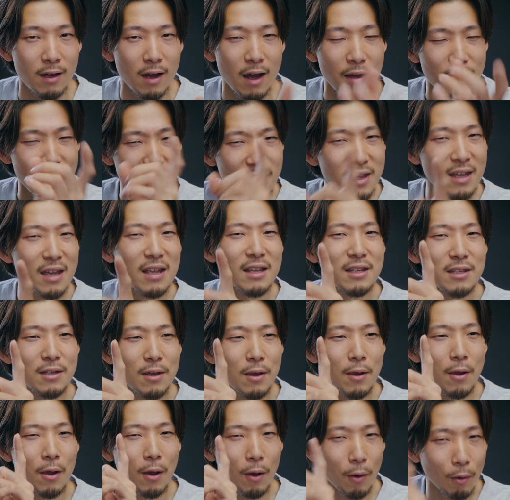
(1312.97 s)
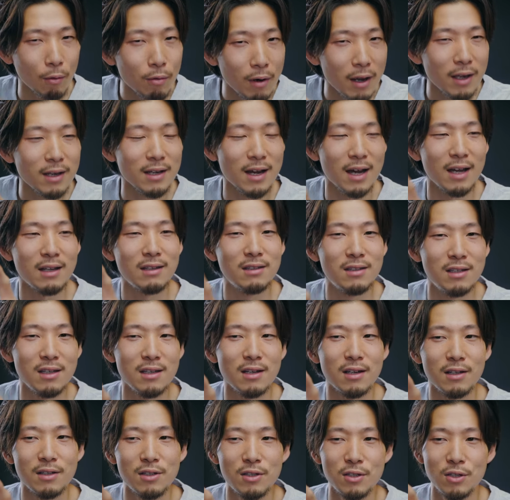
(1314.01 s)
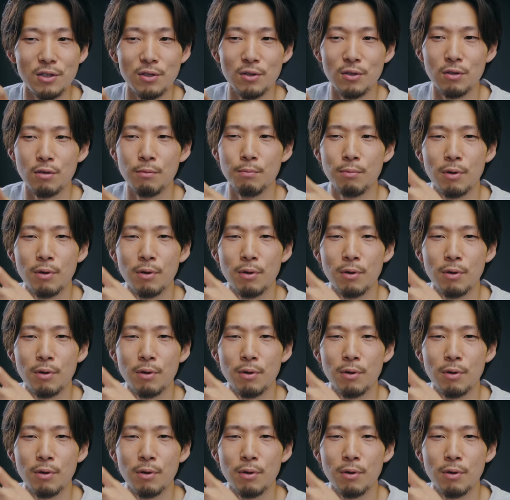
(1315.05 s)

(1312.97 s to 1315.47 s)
I think it's a great idea to